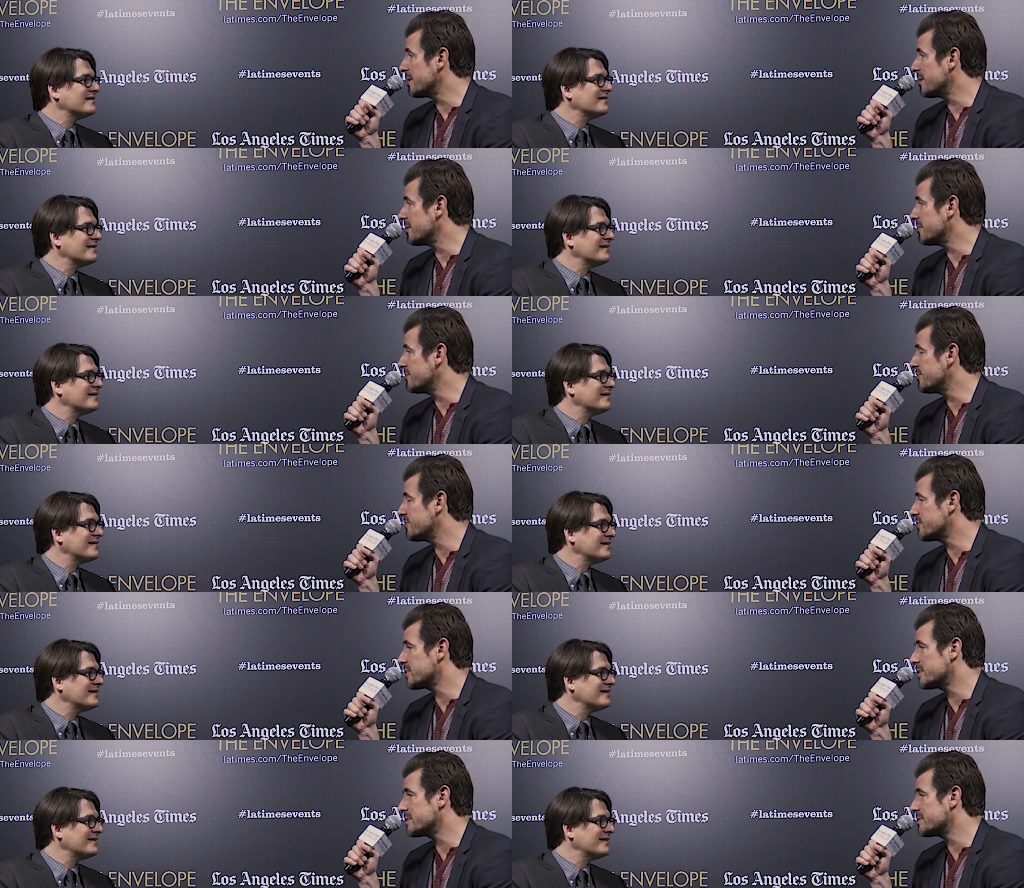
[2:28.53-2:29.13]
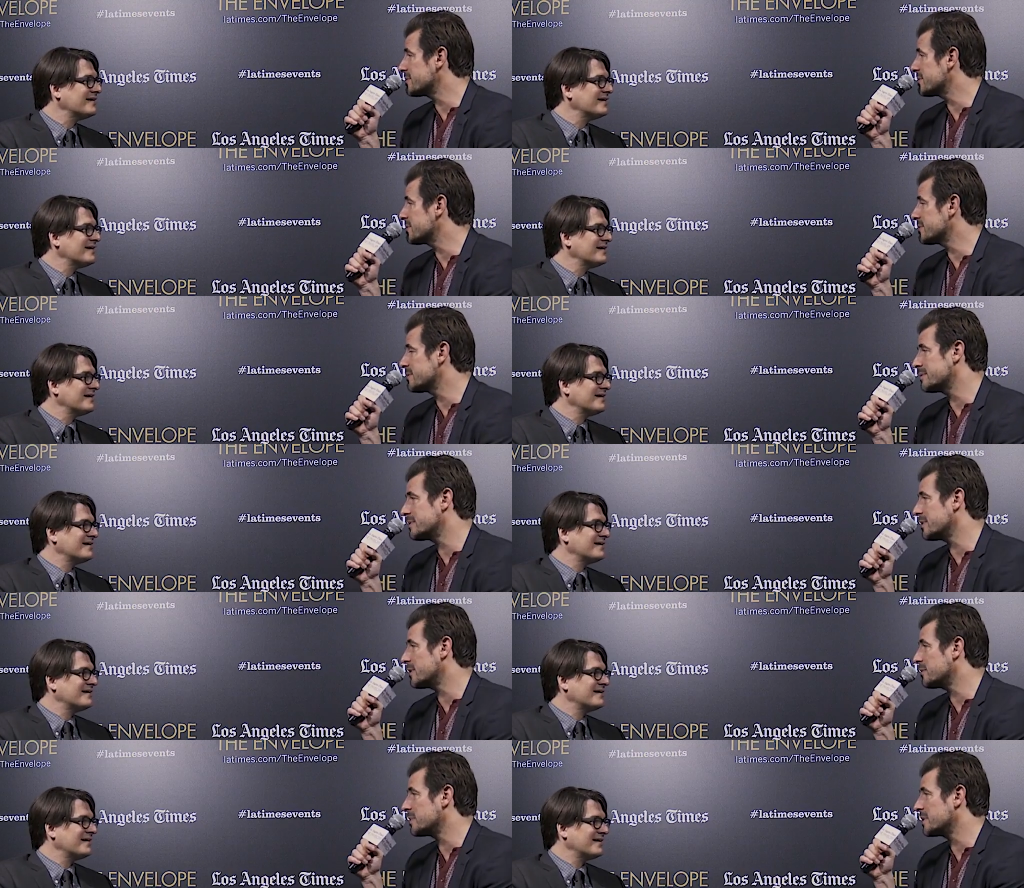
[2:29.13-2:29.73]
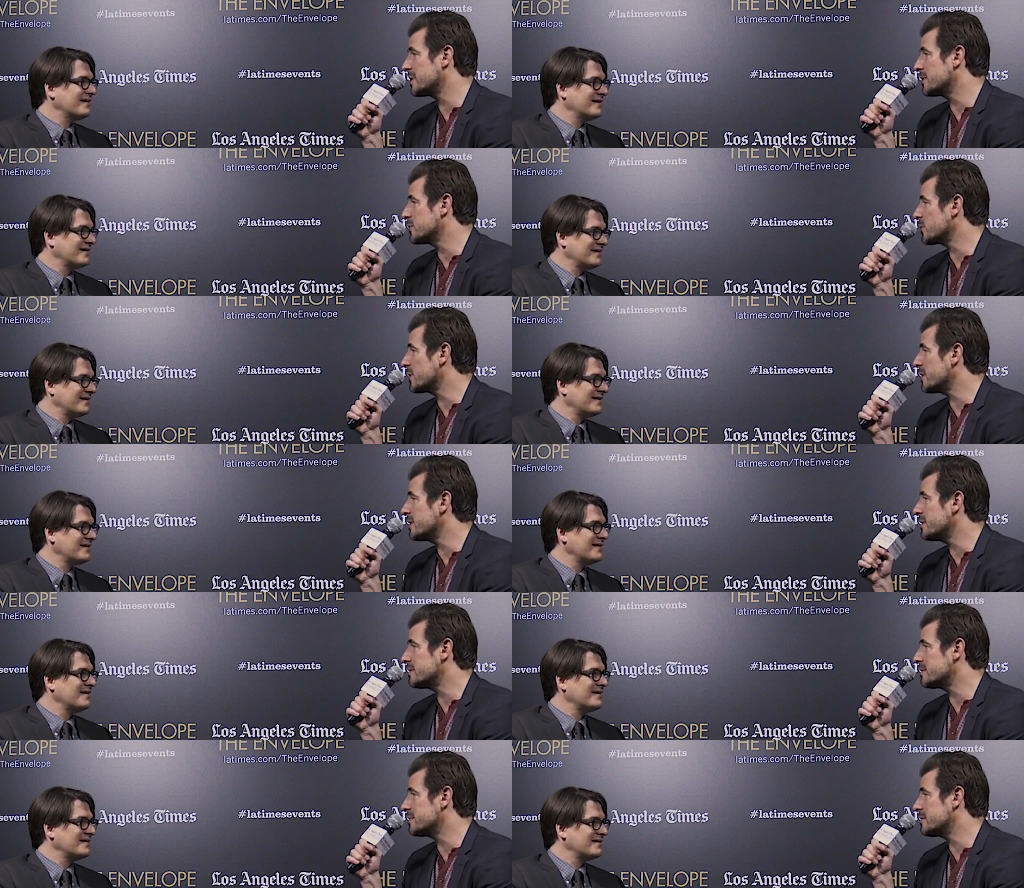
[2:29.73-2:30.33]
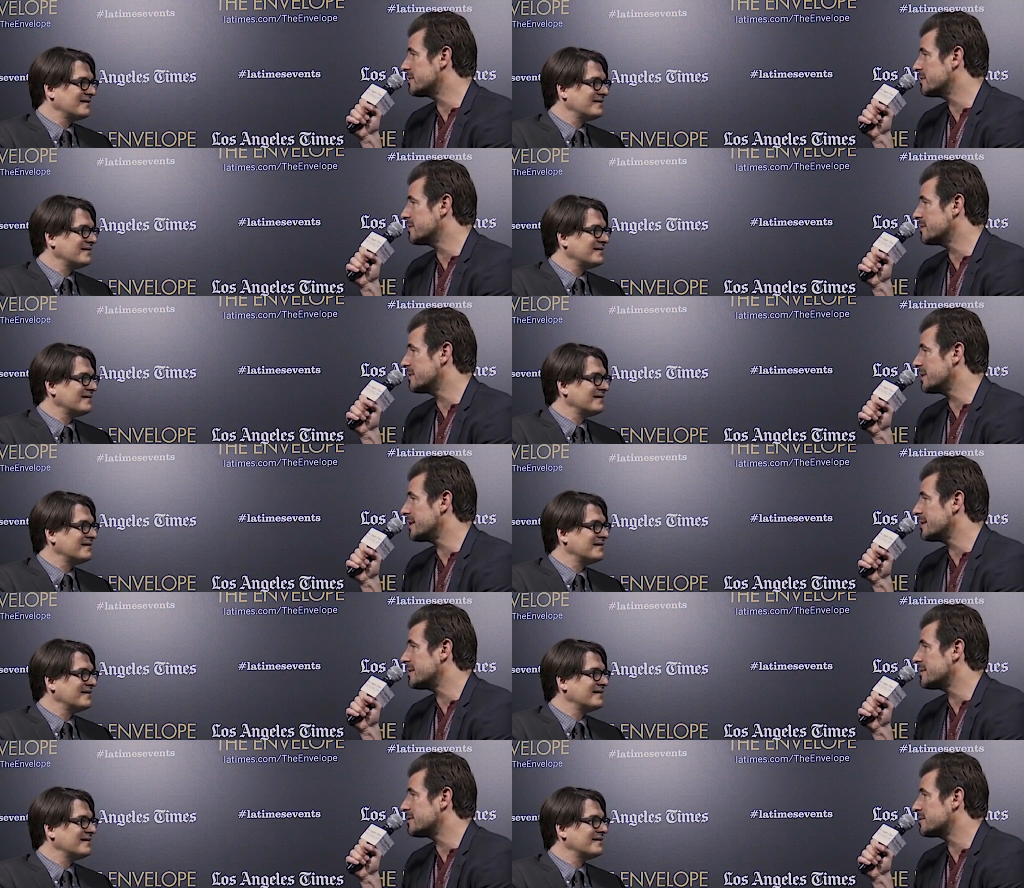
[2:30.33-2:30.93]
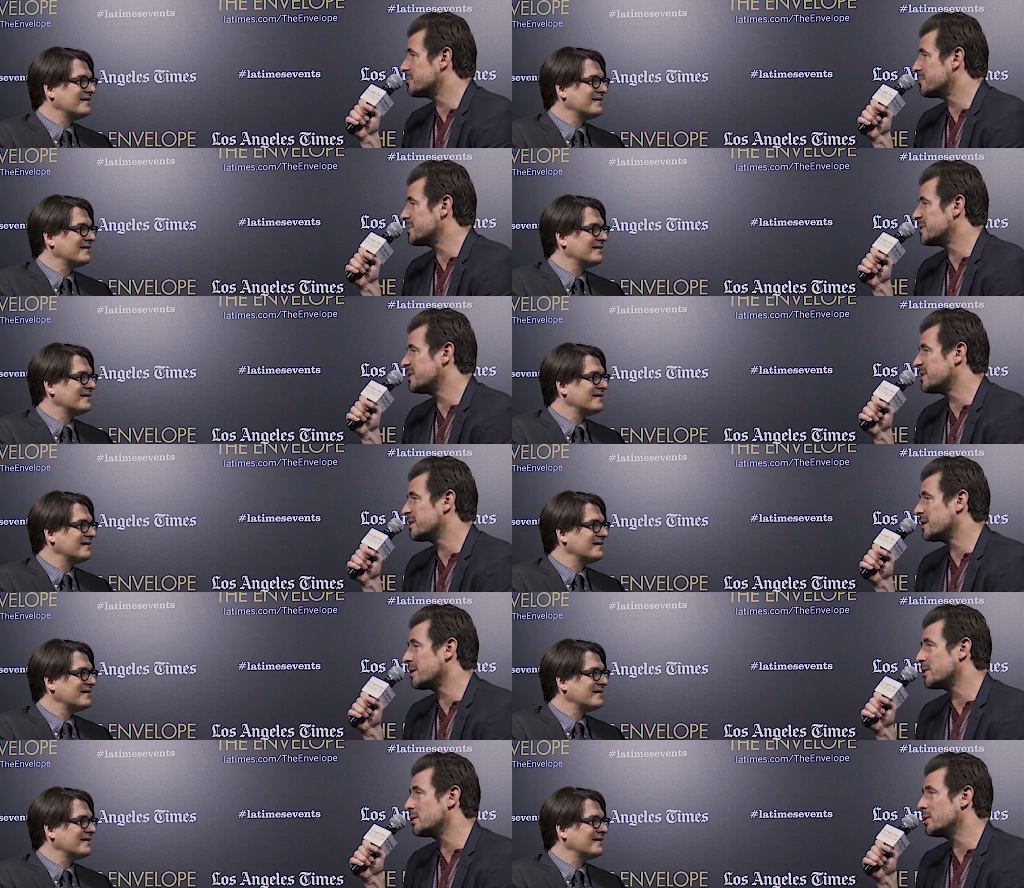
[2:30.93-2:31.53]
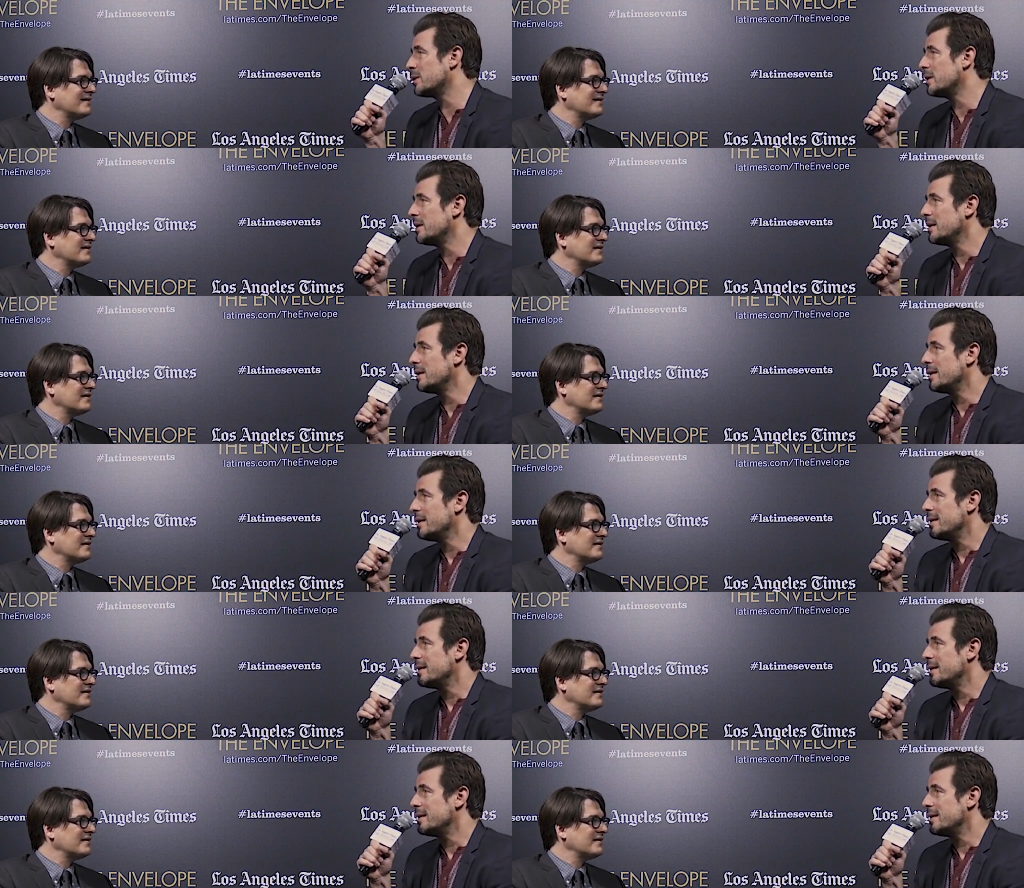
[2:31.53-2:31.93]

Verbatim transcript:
Speaker 1: I've done so many great things, but you know,